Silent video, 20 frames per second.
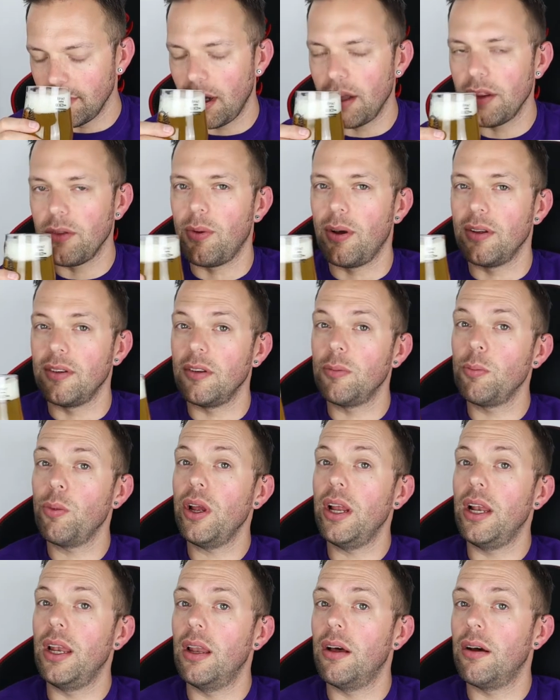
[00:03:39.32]
Otherwise it's
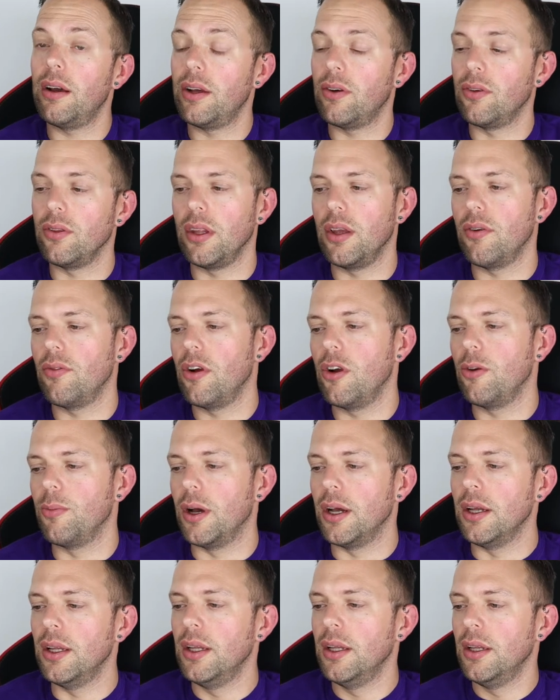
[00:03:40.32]
pretty light on the
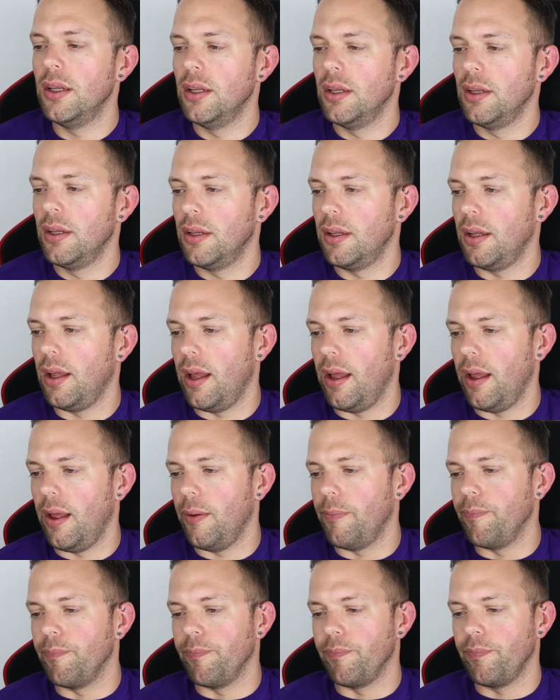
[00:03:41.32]
aroma.
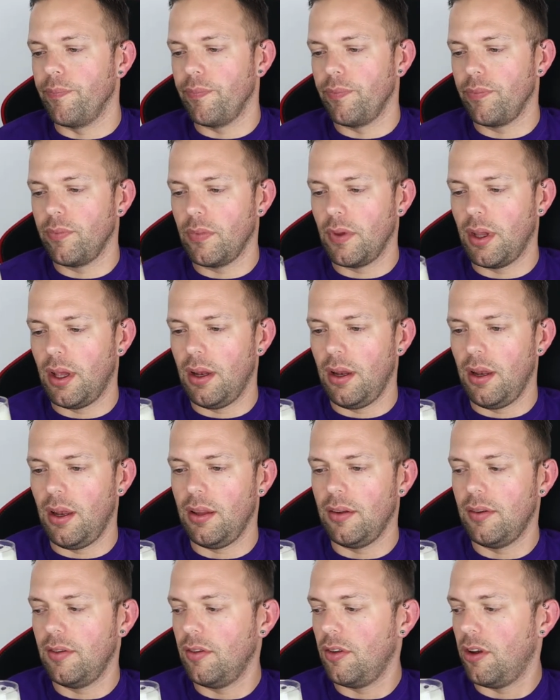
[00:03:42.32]
Um,
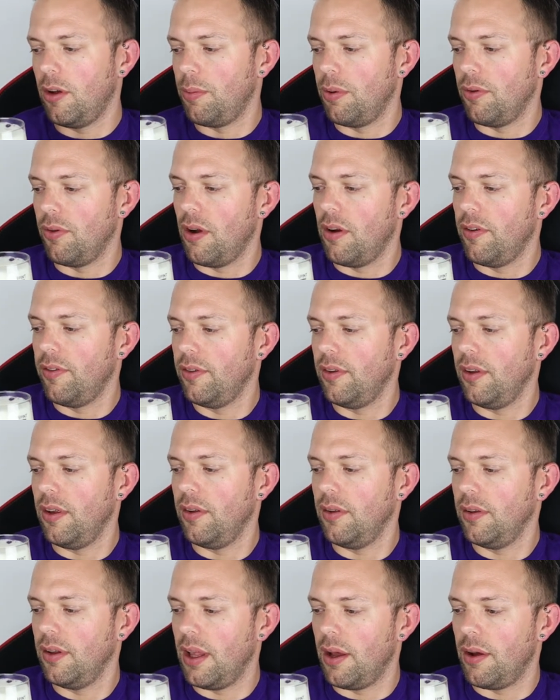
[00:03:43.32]
let's top her off,
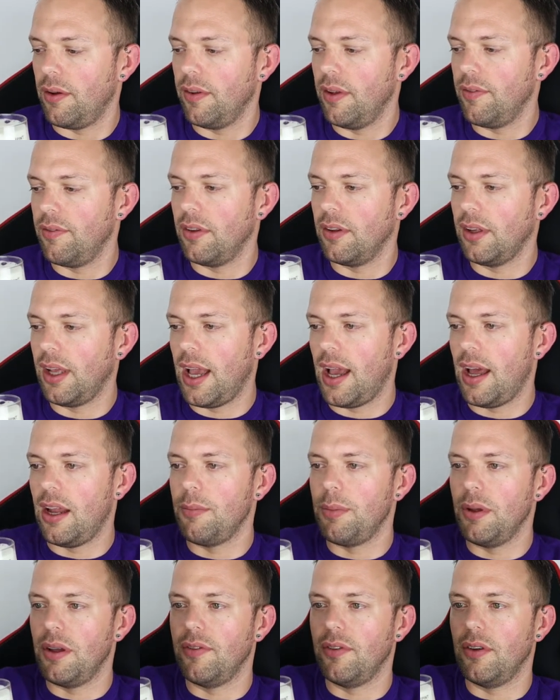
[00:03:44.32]
see now I've given the can
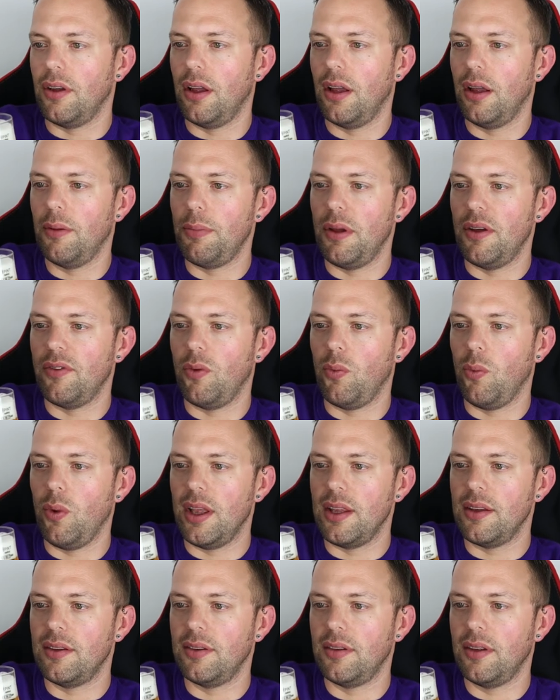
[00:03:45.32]
a bit of a bit of a
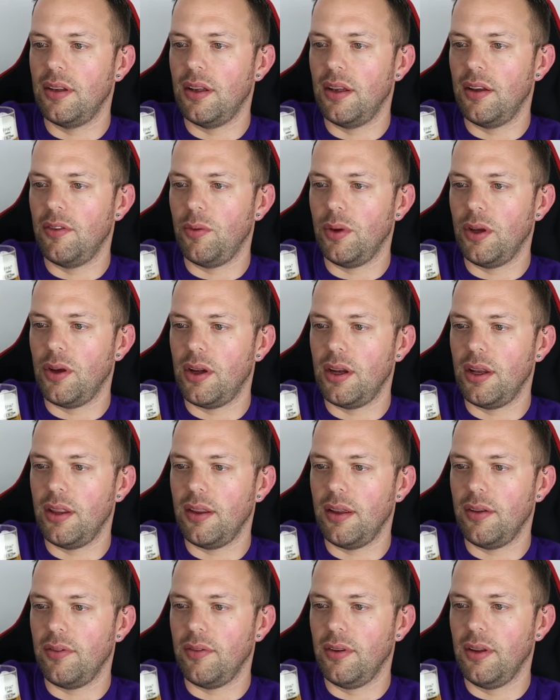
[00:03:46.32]
whiz. Have we got
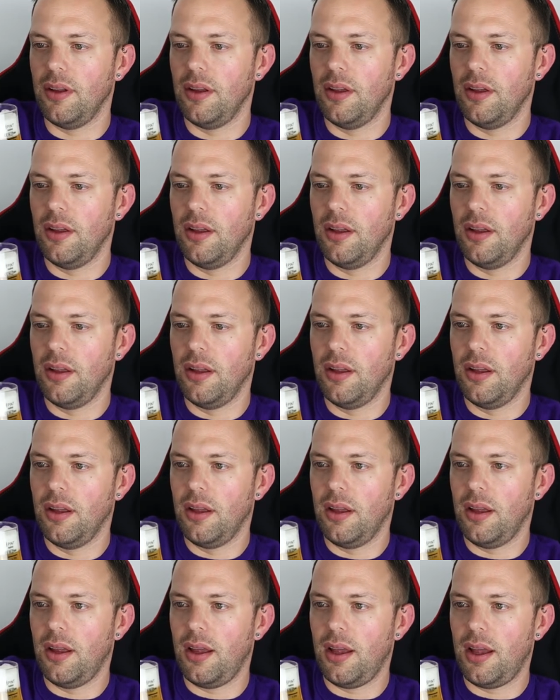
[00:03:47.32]
anything
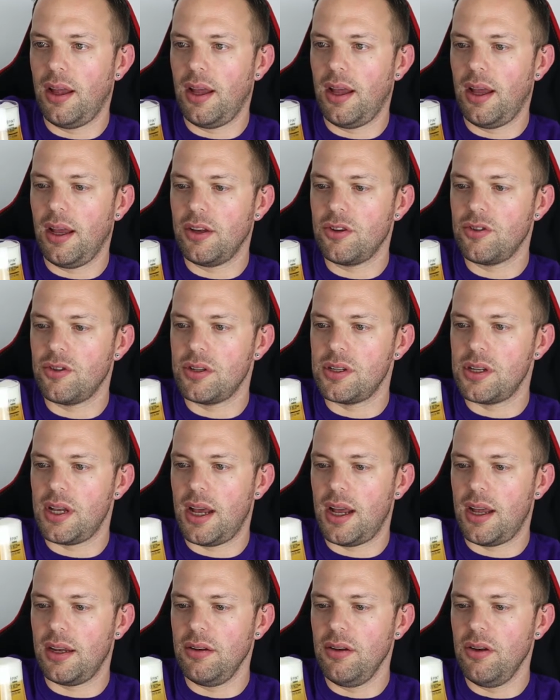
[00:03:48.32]
extra
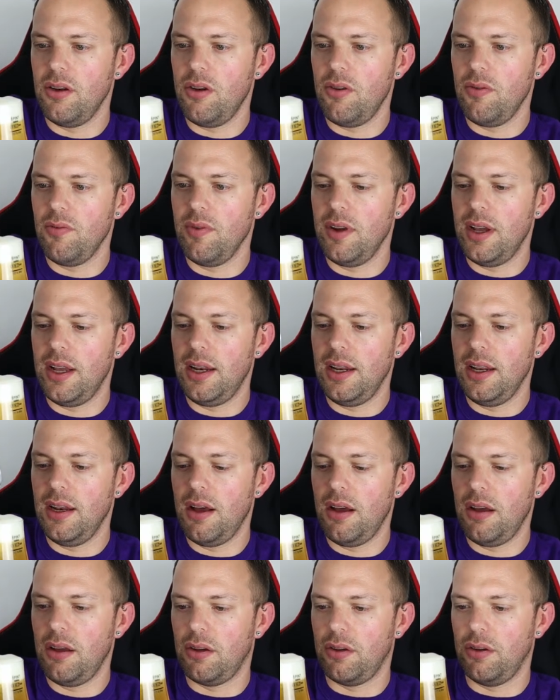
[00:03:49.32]
to add? Not really,
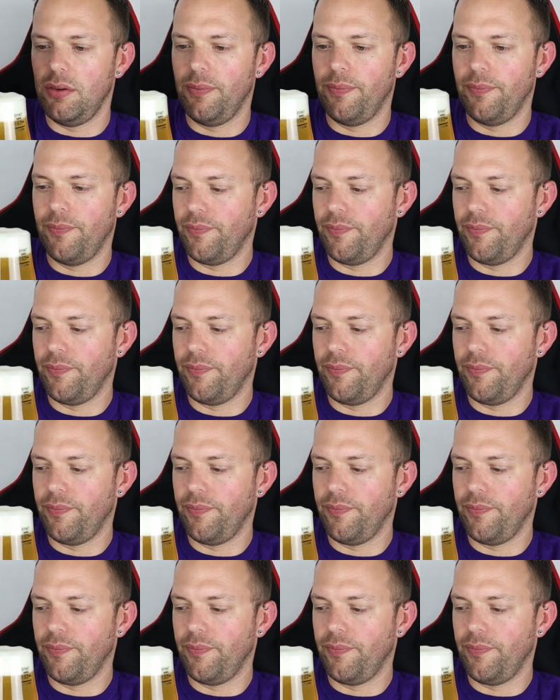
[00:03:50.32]
no.